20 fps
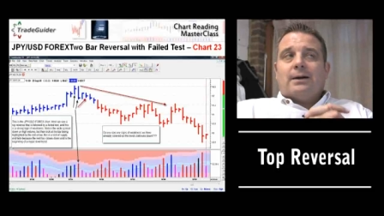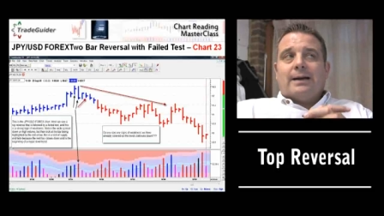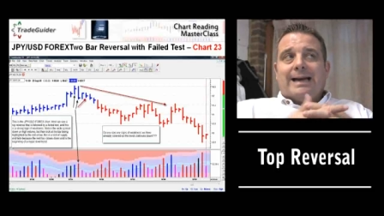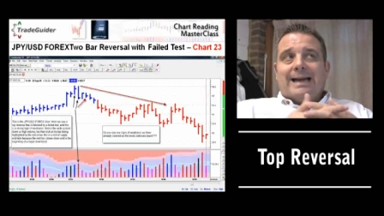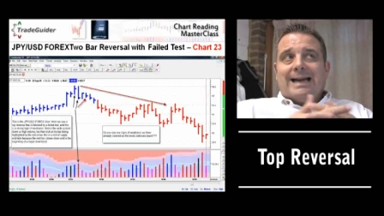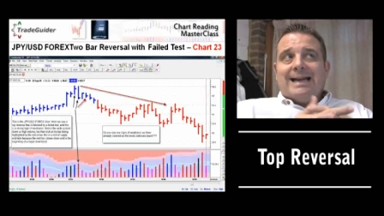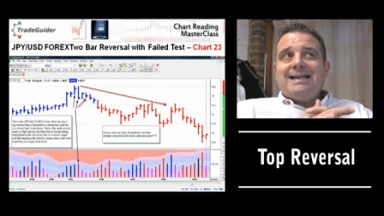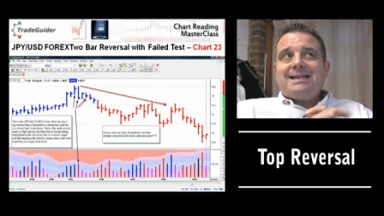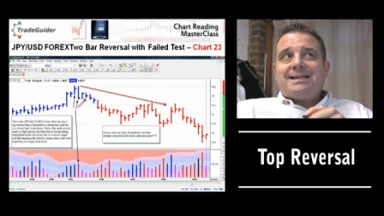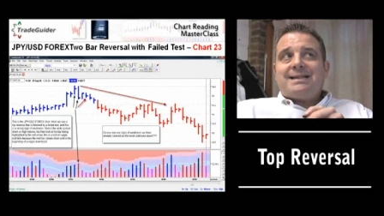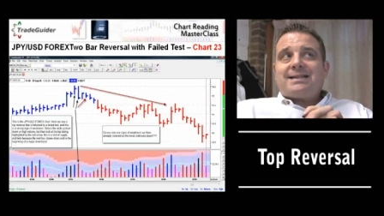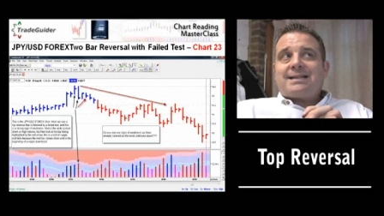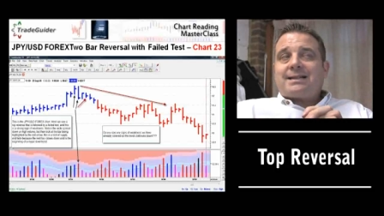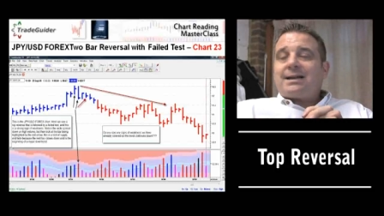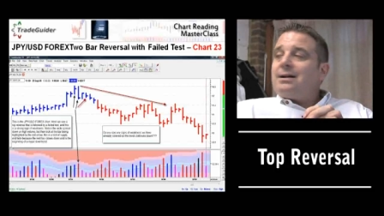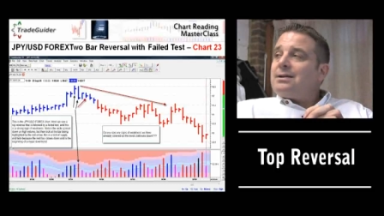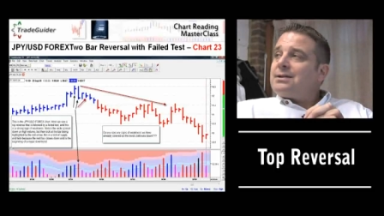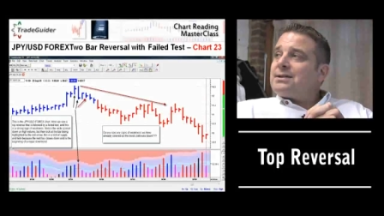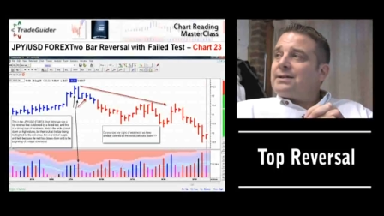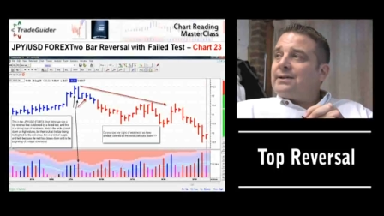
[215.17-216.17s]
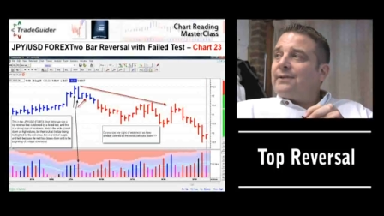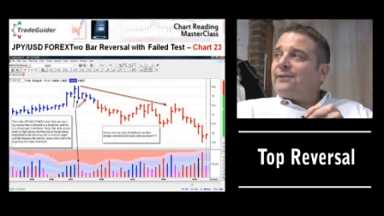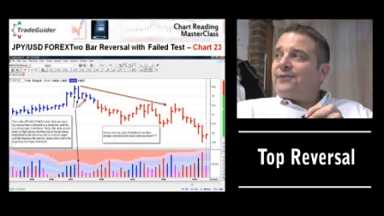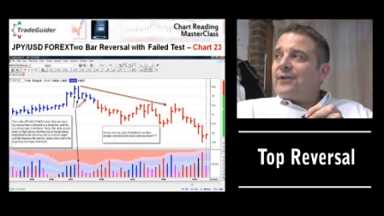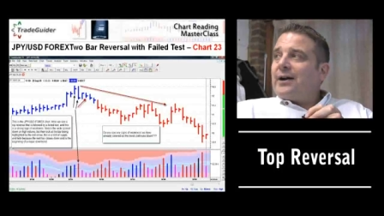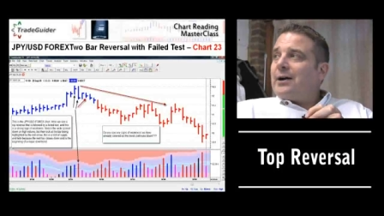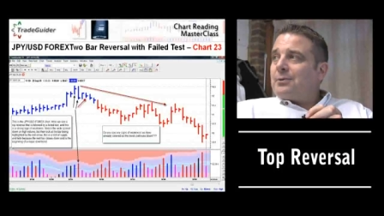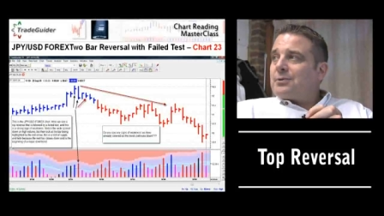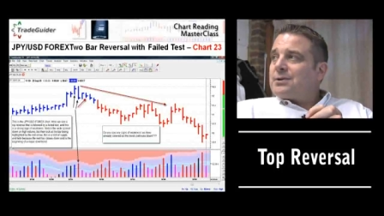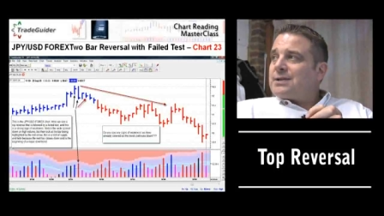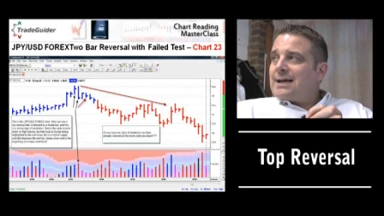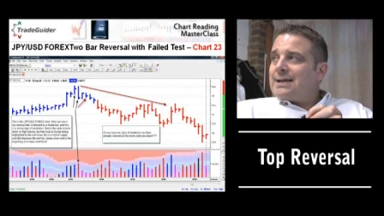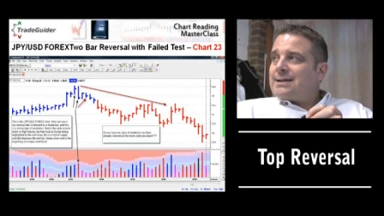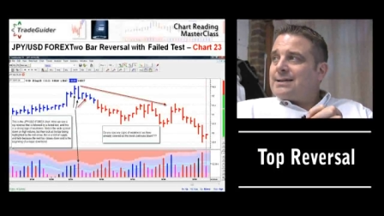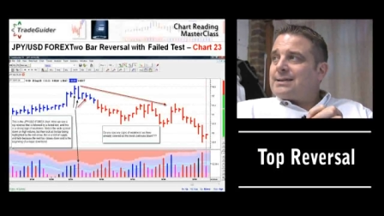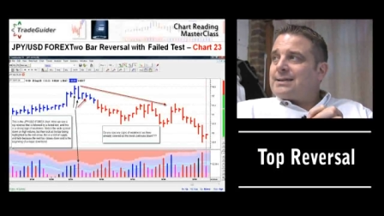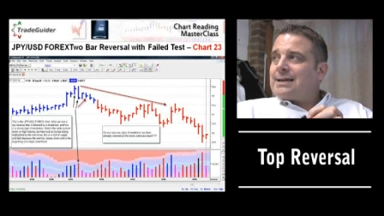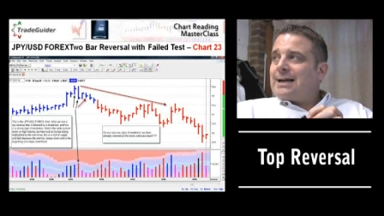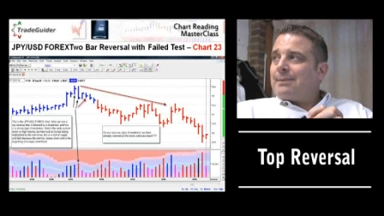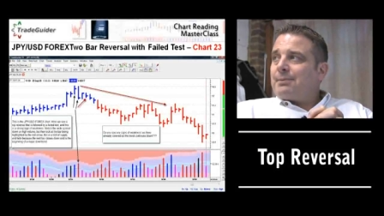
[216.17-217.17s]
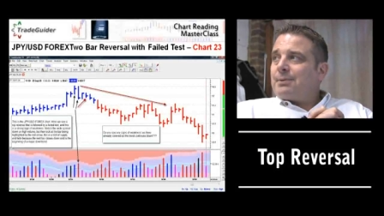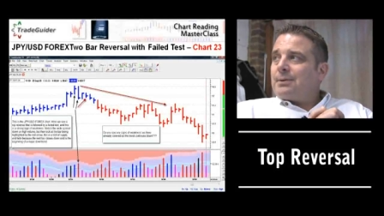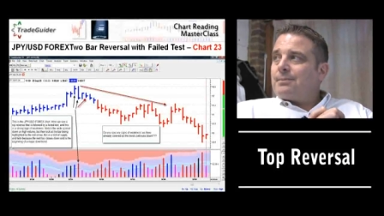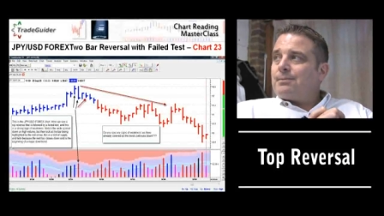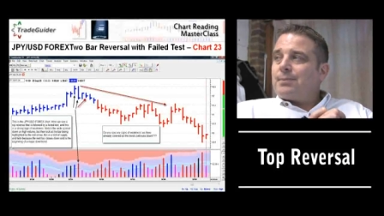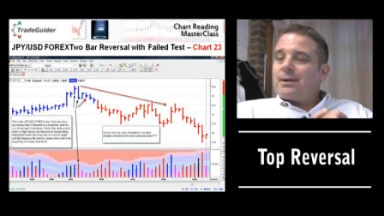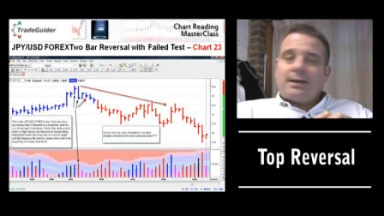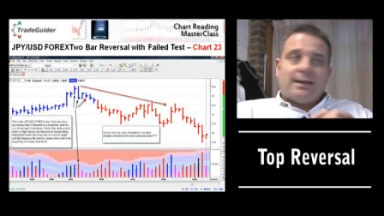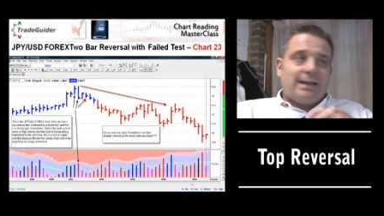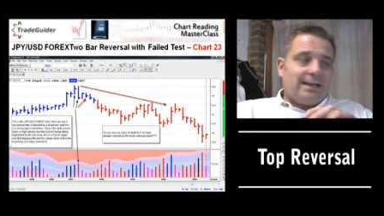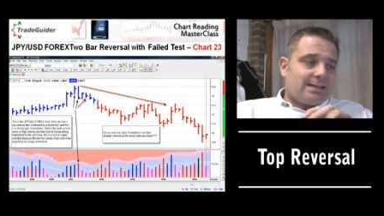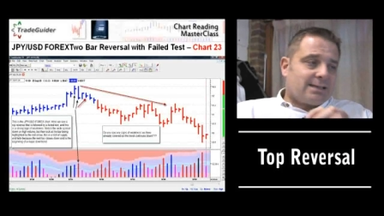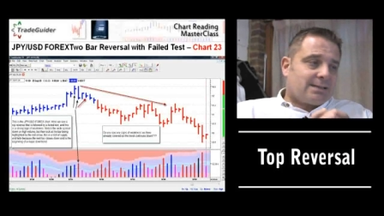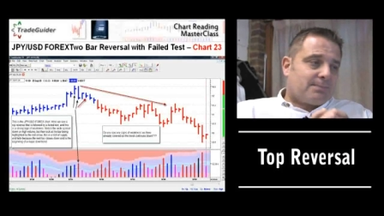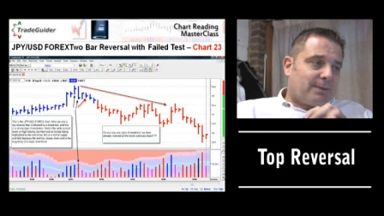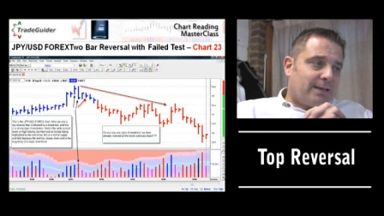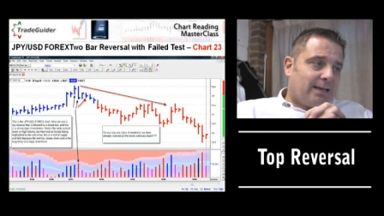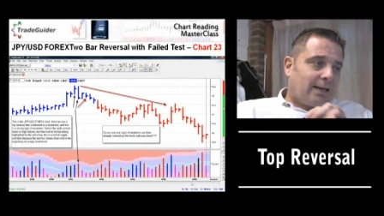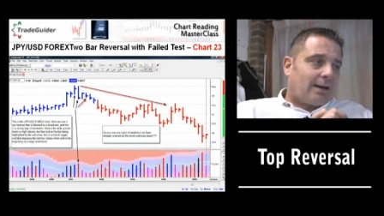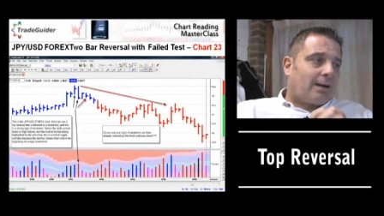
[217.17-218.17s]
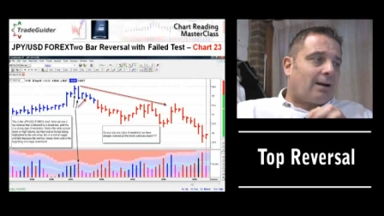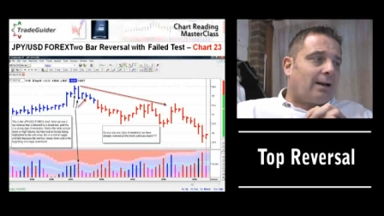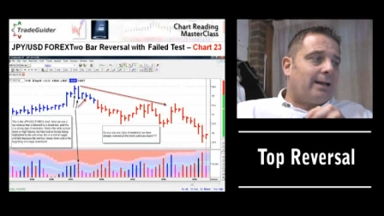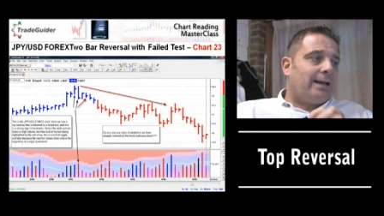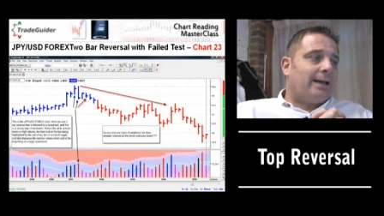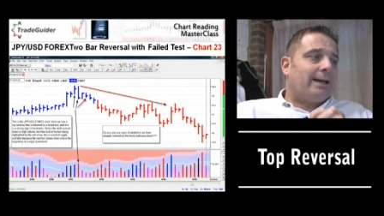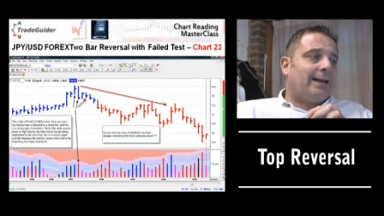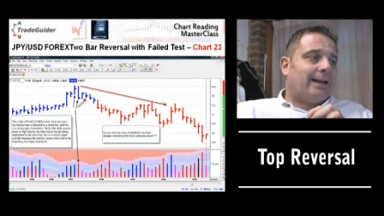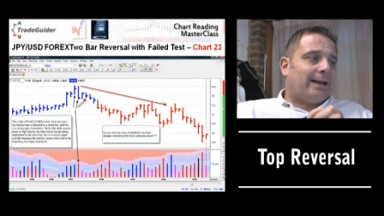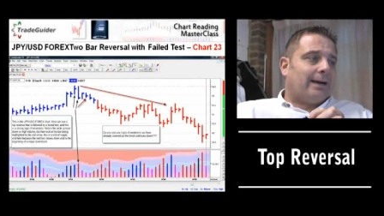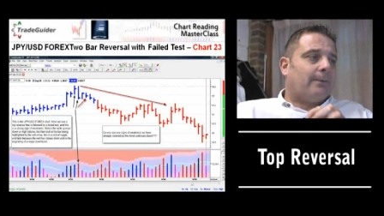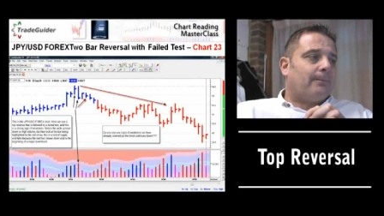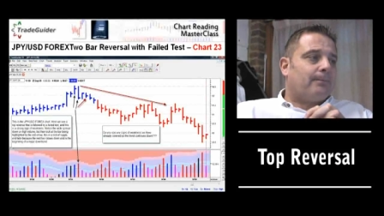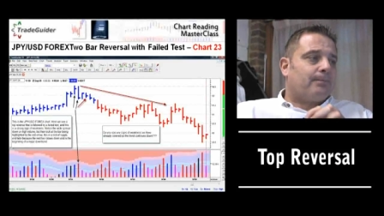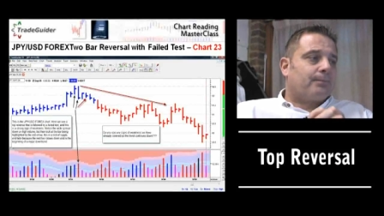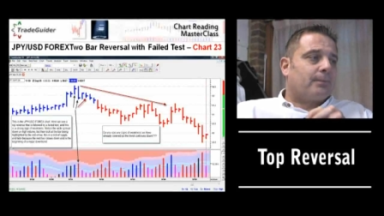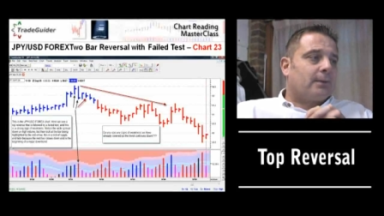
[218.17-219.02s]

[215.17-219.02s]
It is discussed that failed tests happen, but let's be clear now.